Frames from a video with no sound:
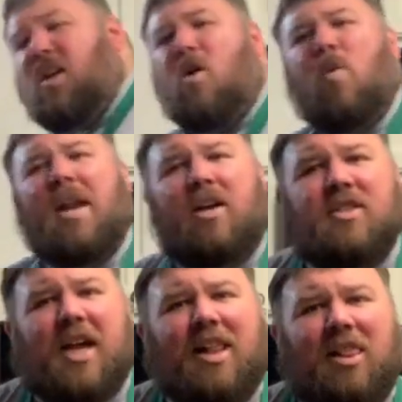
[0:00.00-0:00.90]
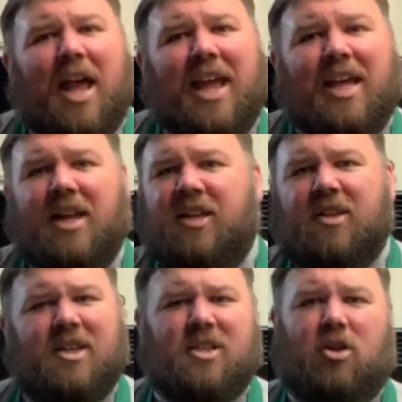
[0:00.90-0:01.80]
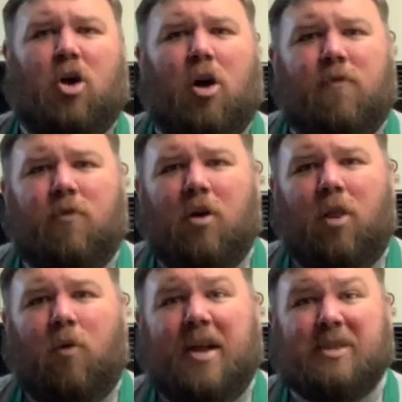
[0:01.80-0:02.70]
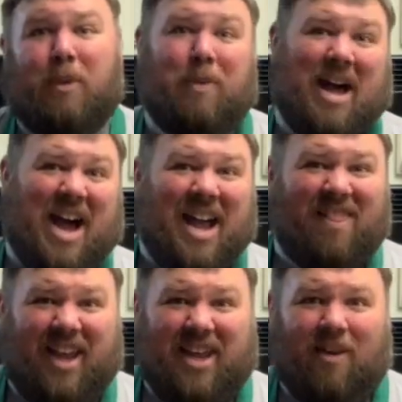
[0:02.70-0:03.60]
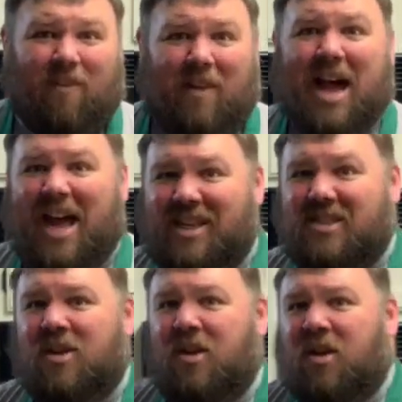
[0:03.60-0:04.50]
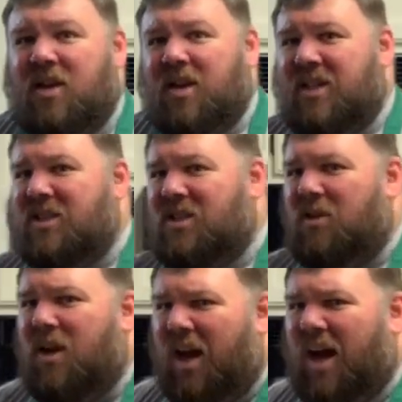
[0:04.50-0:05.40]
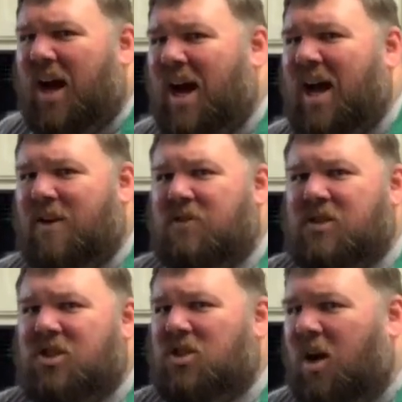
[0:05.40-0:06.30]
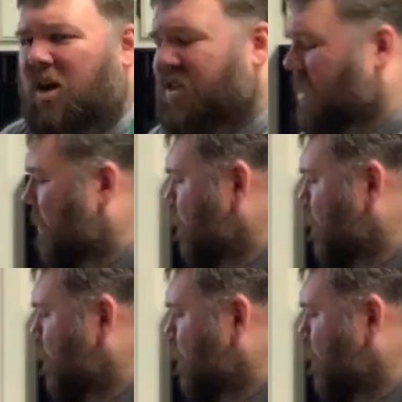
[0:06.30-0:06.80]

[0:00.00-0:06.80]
know what else I like, and it doesn't call for it in the recipe, but I like it a lot, is a hot sauce. And